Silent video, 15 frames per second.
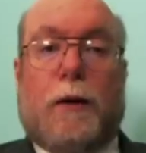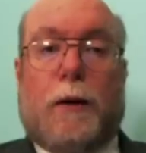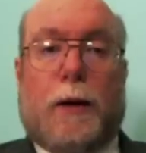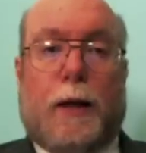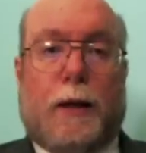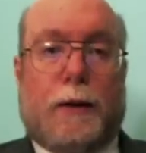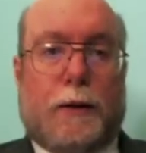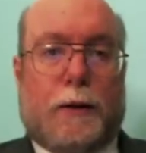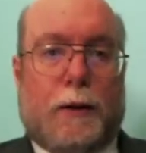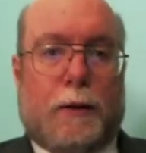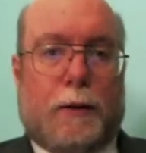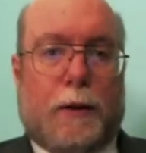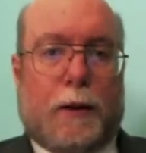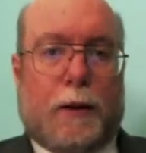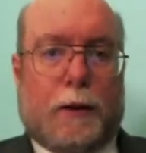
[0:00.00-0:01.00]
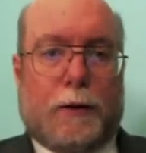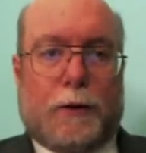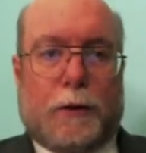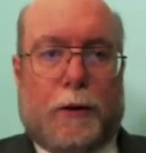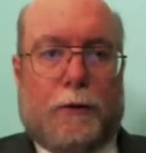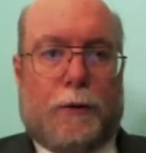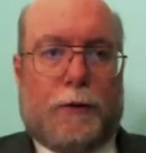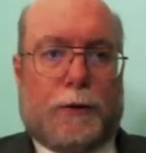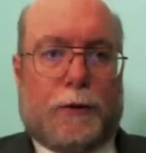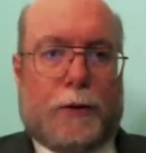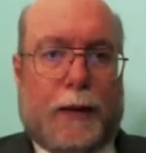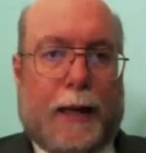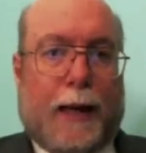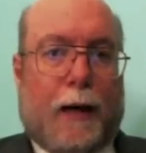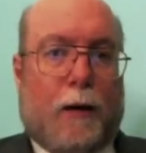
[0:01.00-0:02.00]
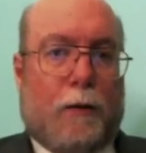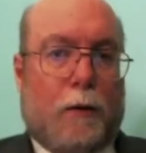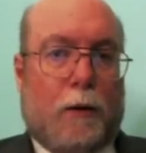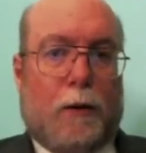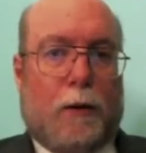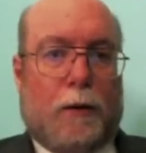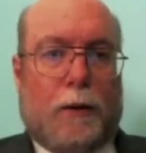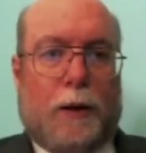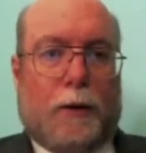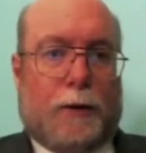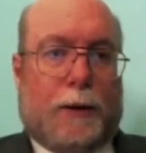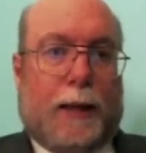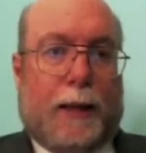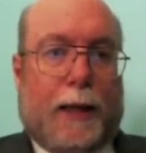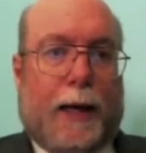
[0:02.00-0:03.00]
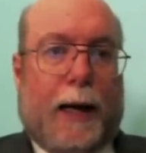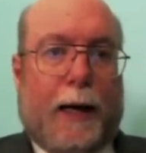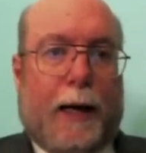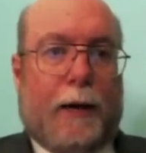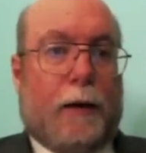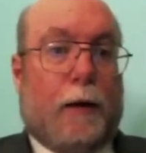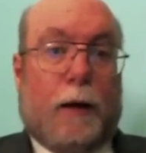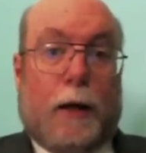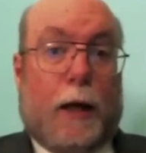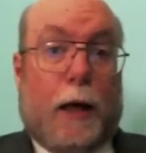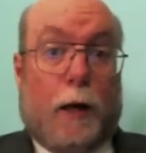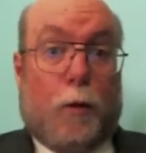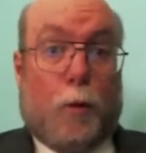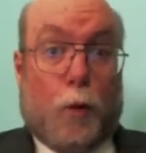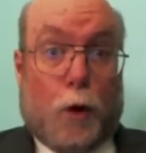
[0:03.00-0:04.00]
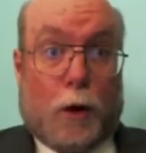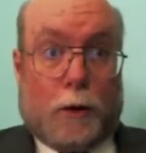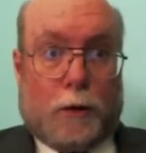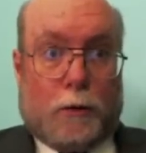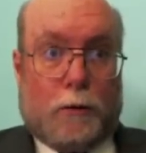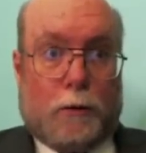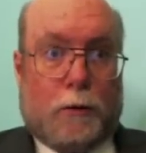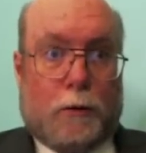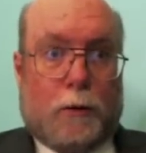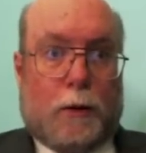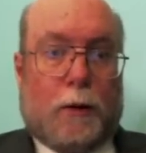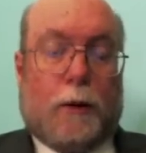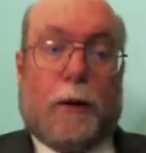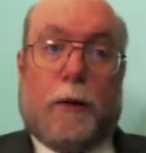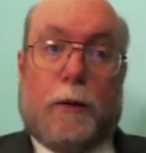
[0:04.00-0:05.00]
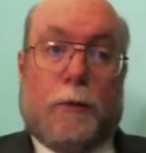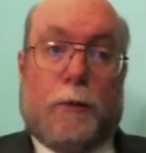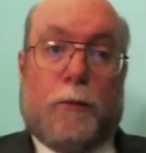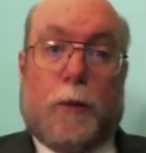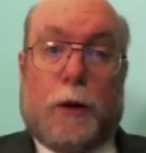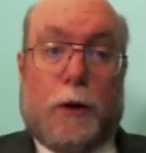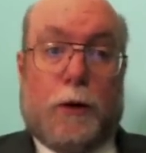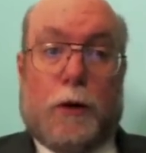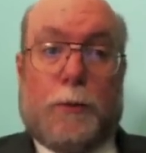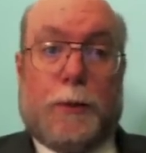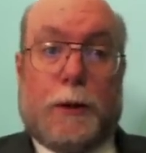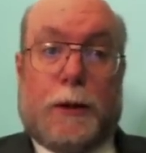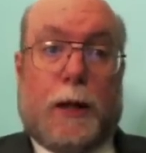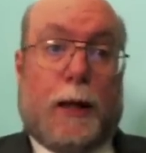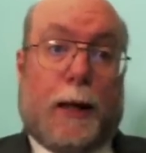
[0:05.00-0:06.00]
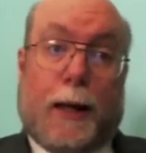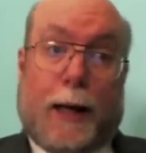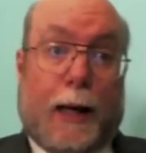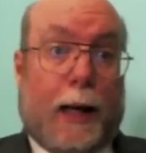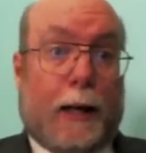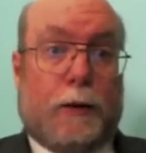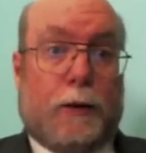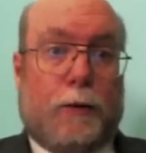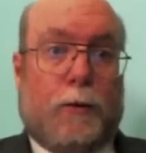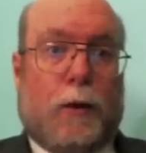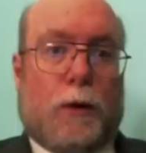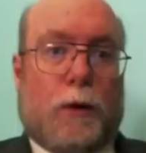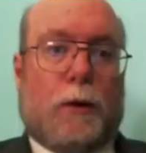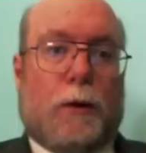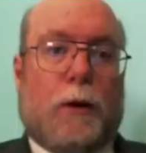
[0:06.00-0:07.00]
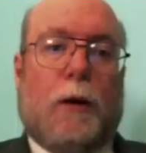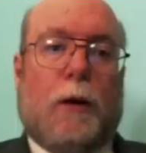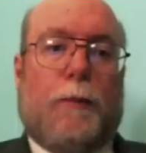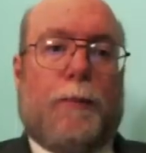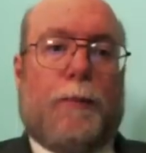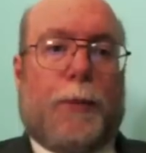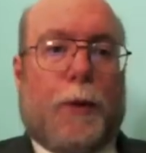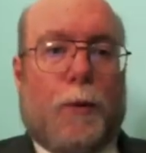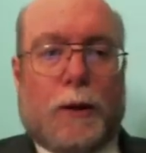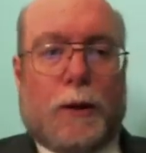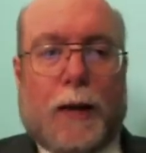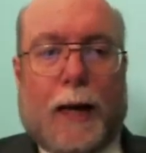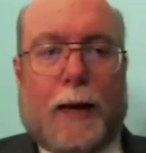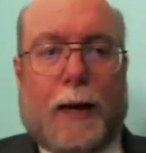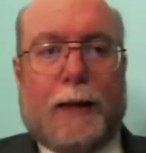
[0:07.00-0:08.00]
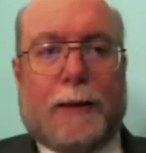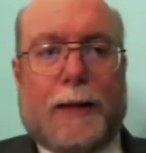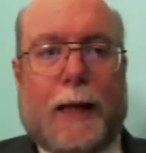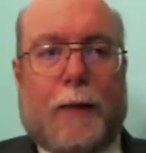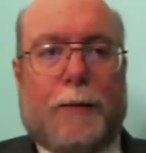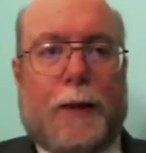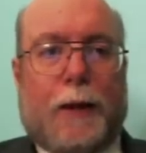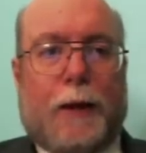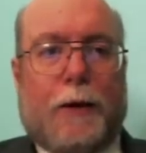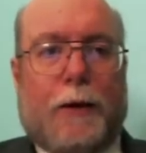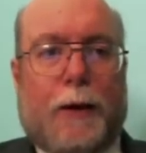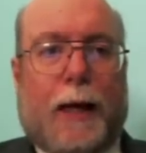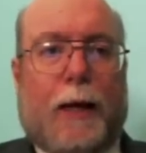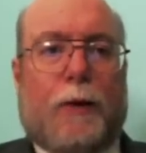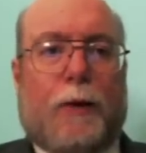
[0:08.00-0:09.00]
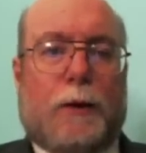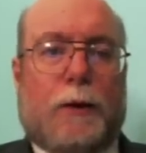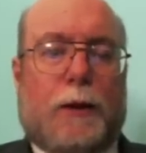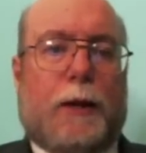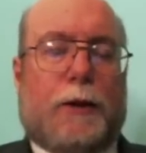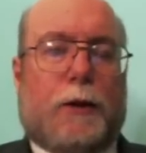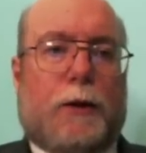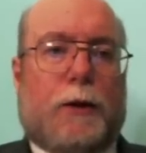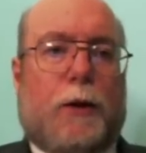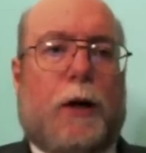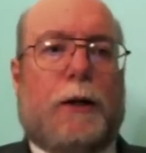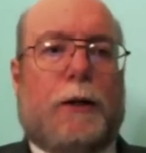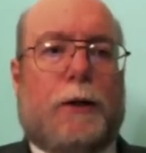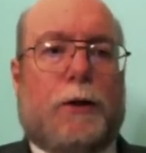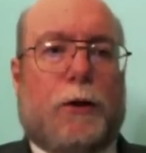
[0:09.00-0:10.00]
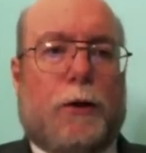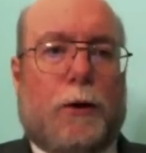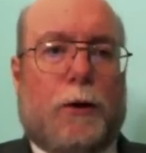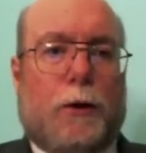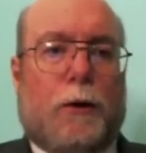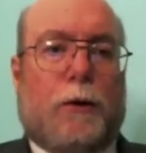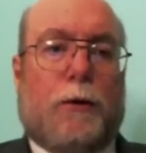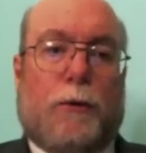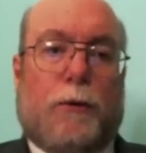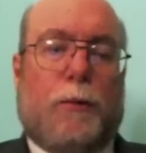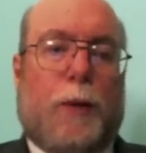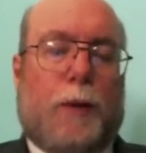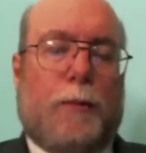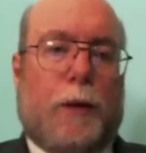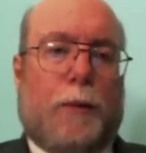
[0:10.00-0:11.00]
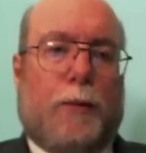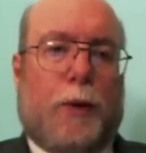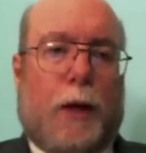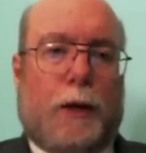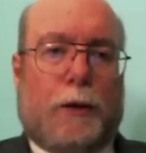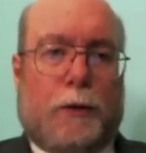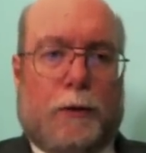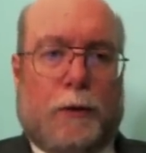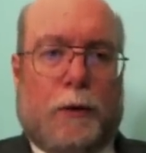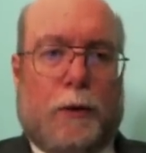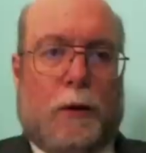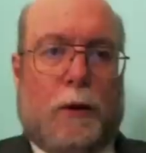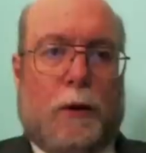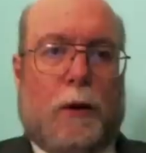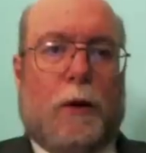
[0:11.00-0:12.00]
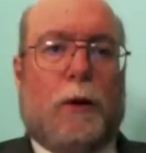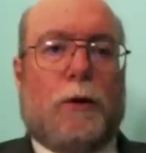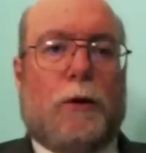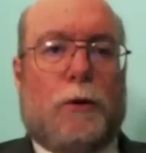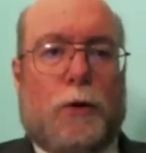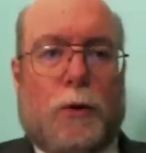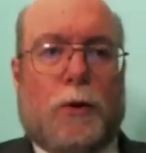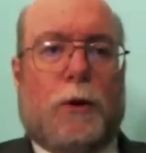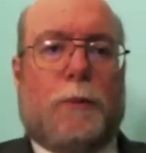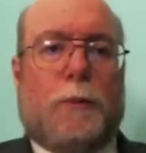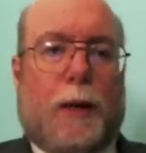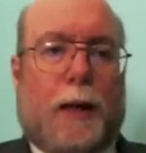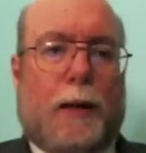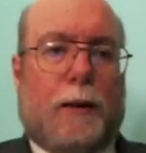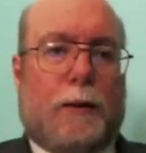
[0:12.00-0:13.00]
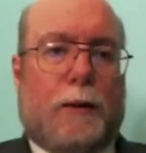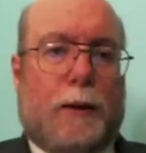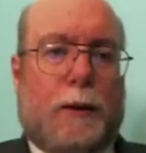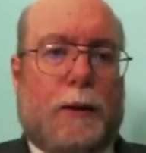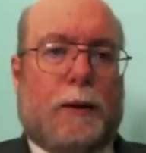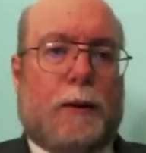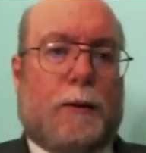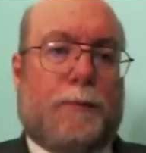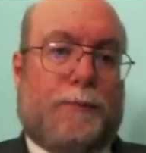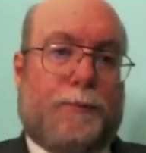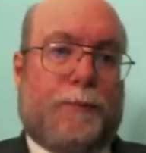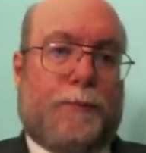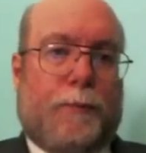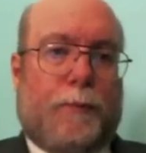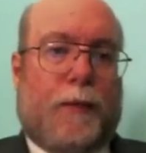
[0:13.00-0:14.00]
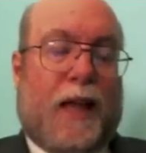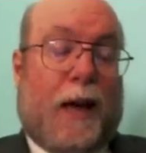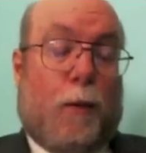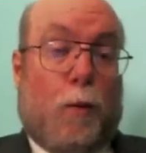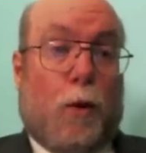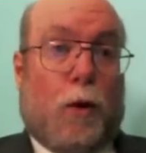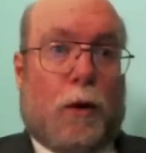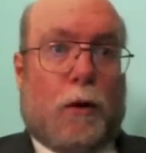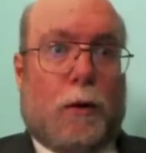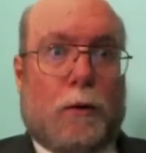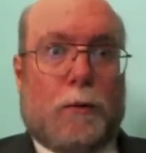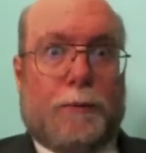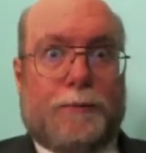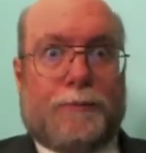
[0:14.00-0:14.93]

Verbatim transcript: all the things that uh, conservatives now, you know, say they hate. It worked. What Europe has done hasn't worked. Yeah. What I think is happening there now is they're starting to turn through public pressure toward policies that work.